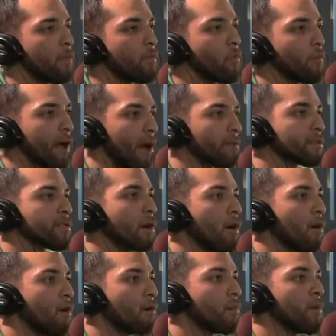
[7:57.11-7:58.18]
when I was
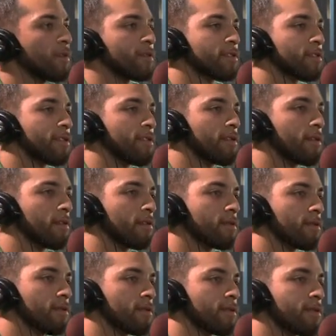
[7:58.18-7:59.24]
home and see
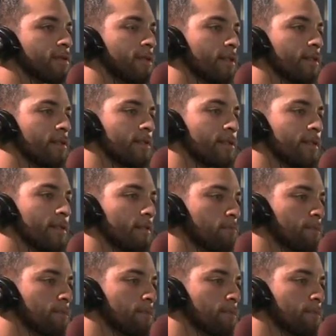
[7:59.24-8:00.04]
them